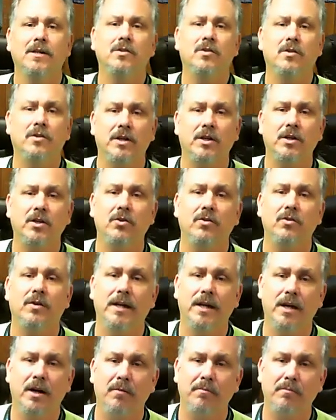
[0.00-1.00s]
so that you
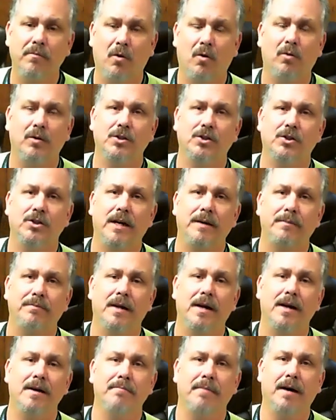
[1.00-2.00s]
can help mold and
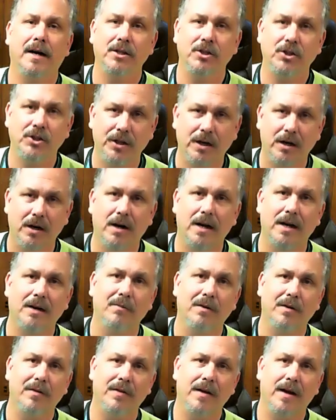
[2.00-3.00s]
shape them by
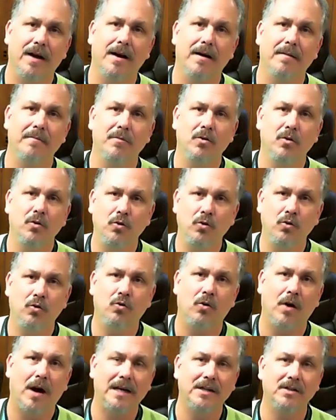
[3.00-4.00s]
sharing with them
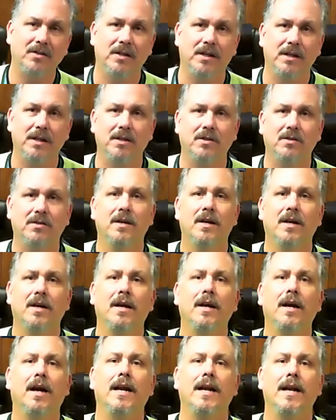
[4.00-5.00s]
who Christ is
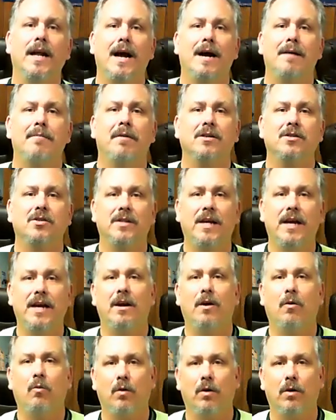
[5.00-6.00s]
and how much they
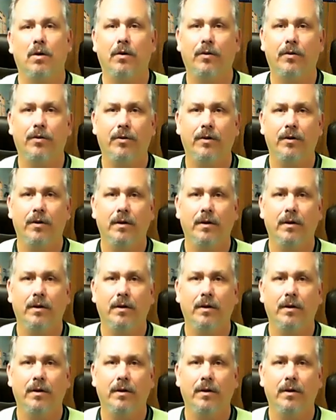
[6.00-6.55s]
are worth